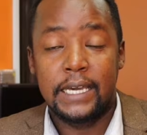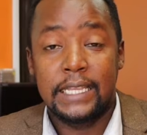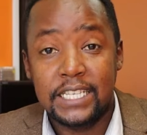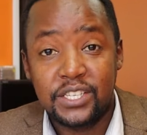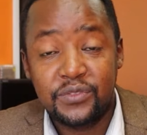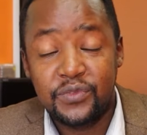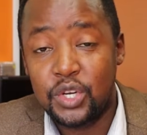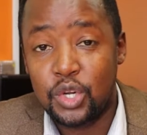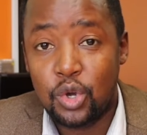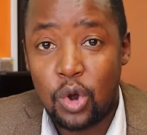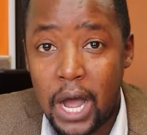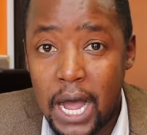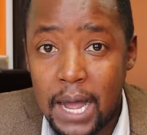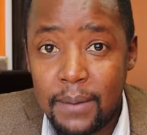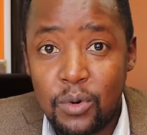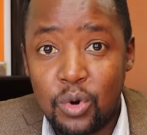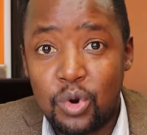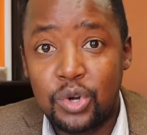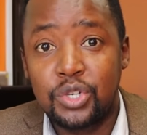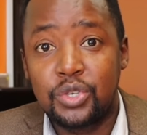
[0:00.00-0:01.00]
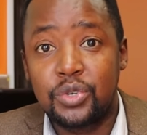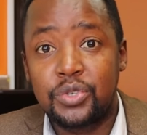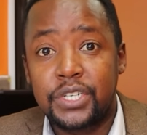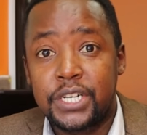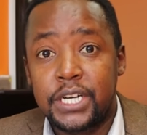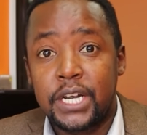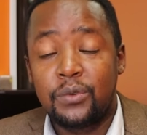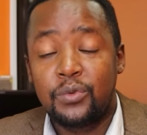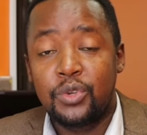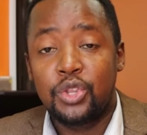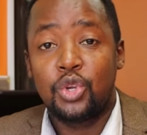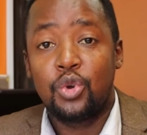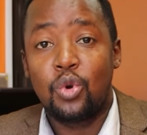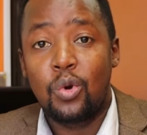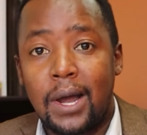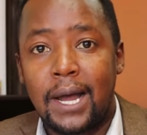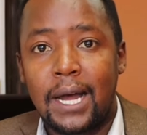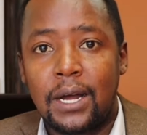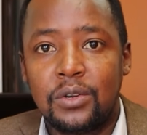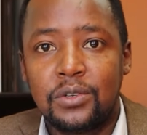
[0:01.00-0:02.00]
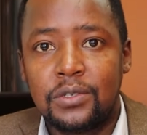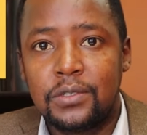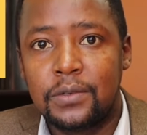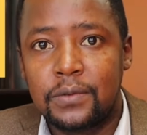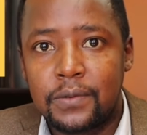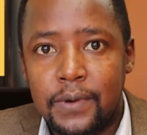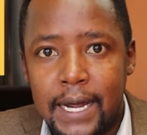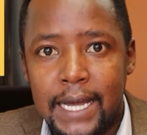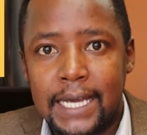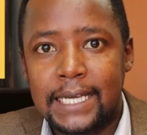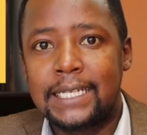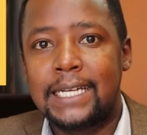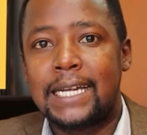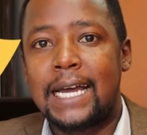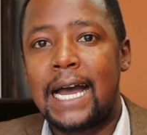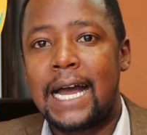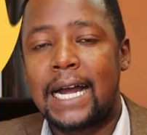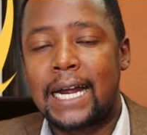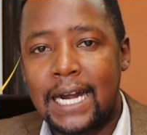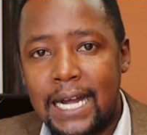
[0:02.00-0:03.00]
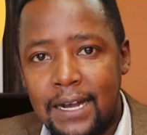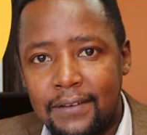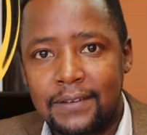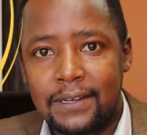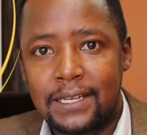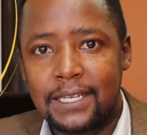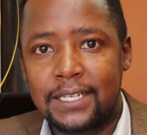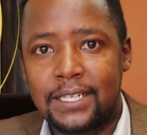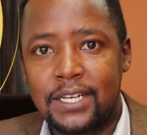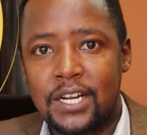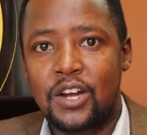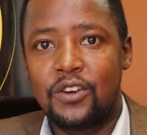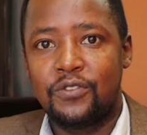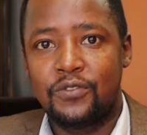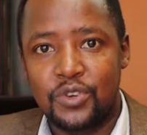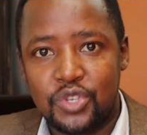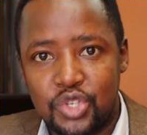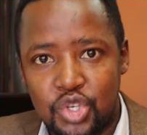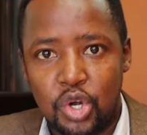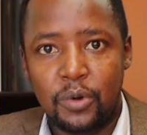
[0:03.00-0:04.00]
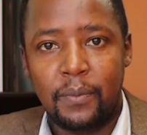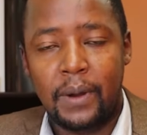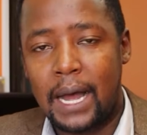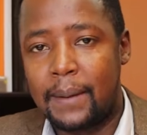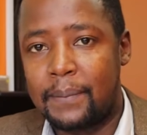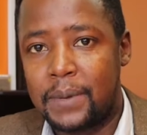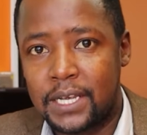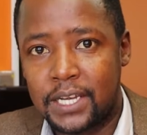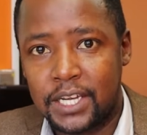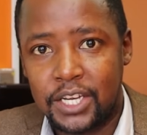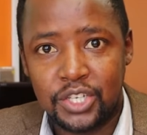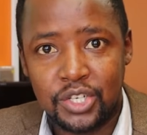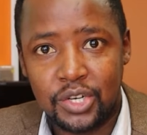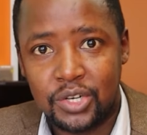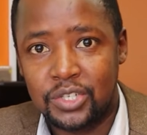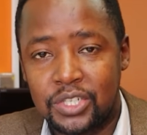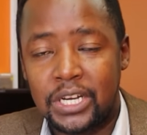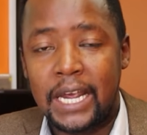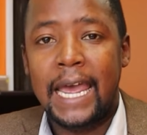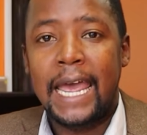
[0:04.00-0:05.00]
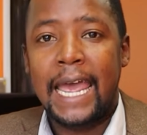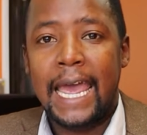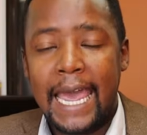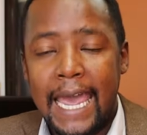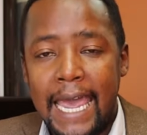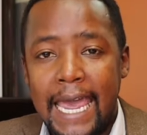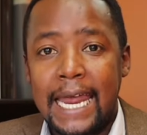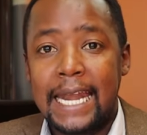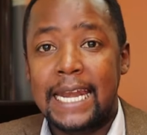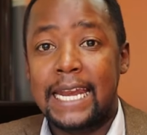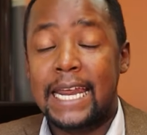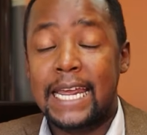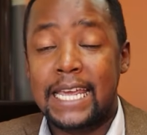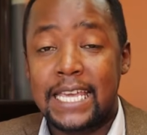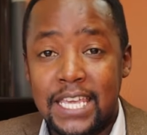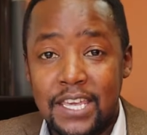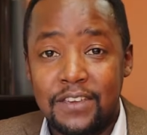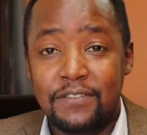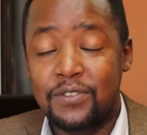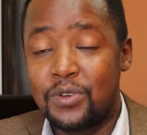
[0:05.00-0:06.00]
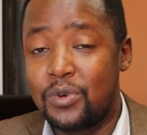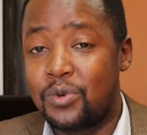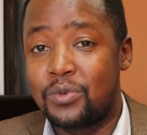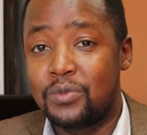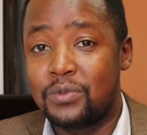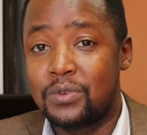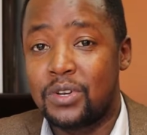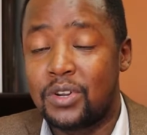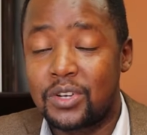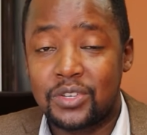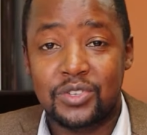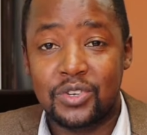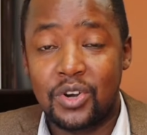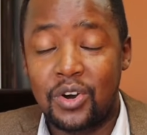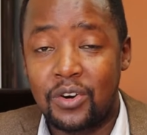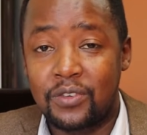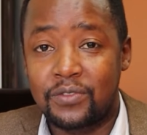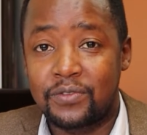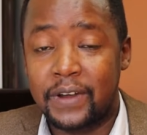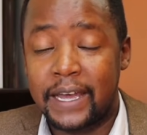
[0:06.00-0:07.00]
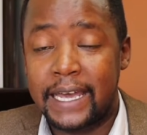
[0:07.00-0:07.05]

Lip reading: In this video, I'm going to share with you how to write a cover letter for job applications and give you lots of